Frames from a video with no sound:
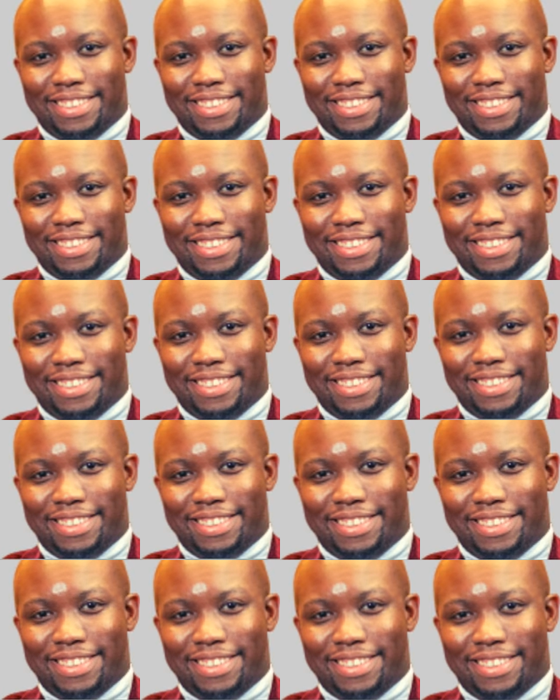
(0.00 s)

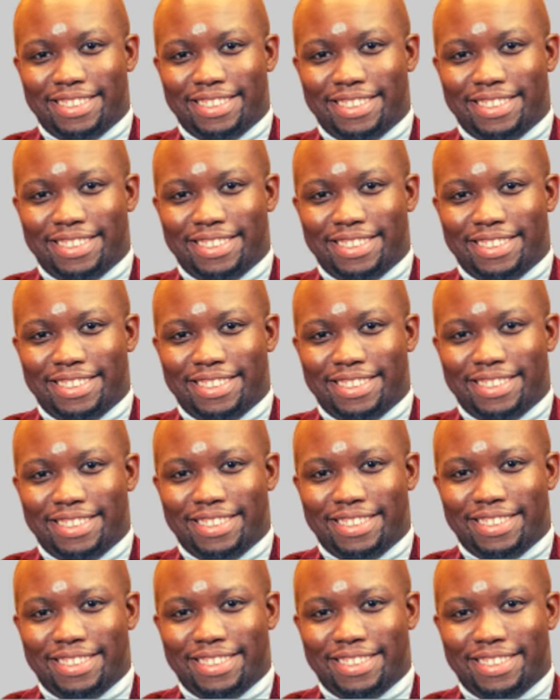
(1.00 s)

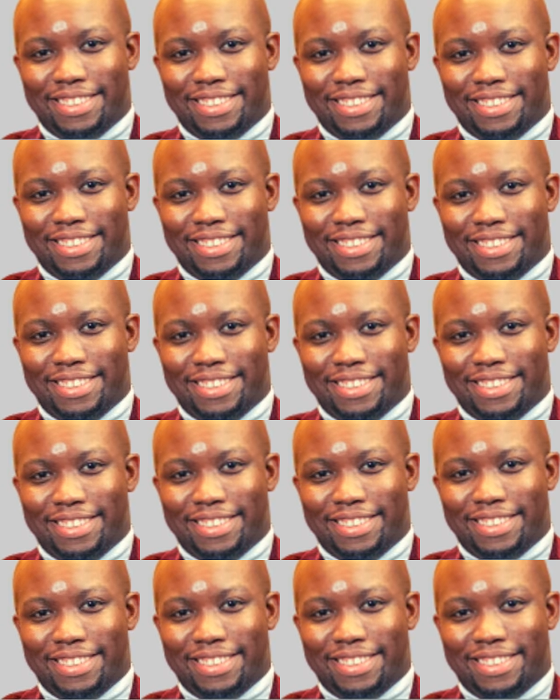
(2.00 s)

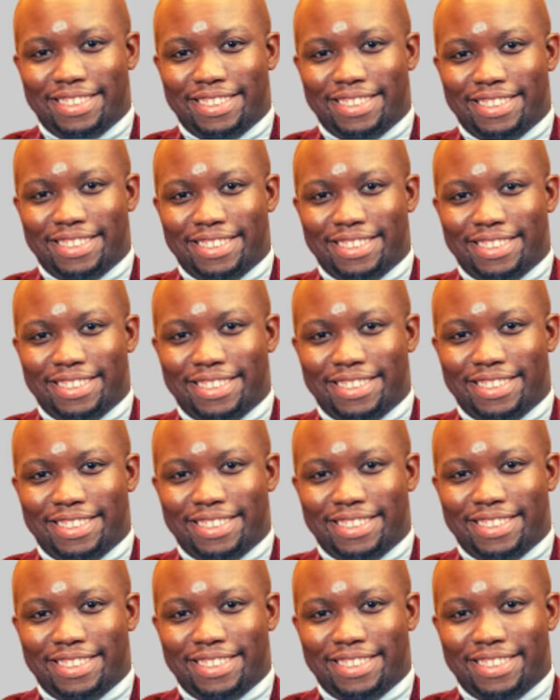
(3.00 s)

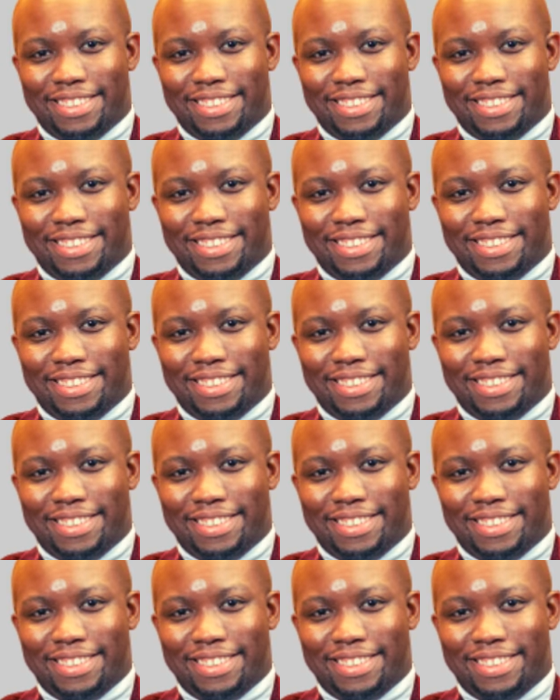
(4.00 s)

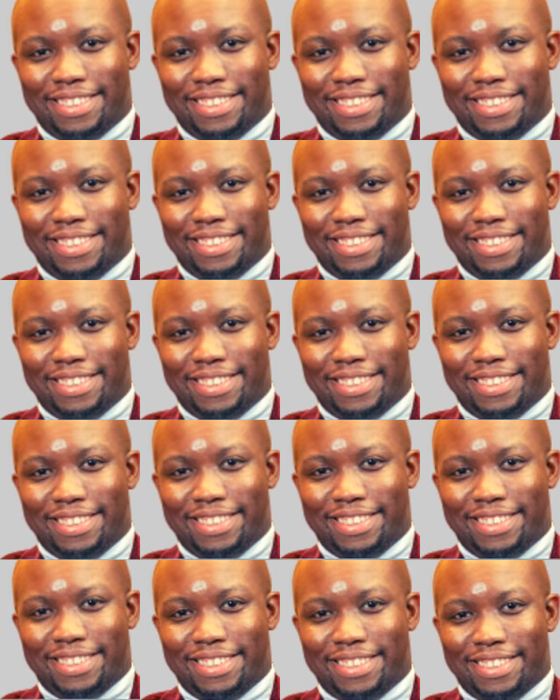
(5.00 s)

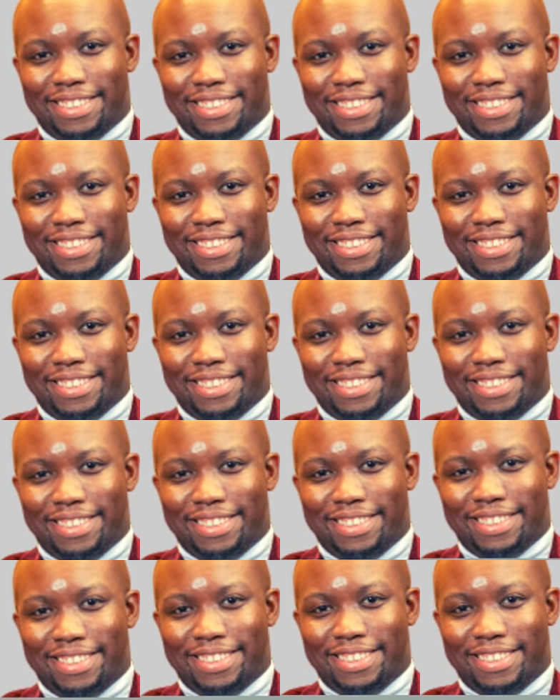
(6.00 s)
The person shown says nothing.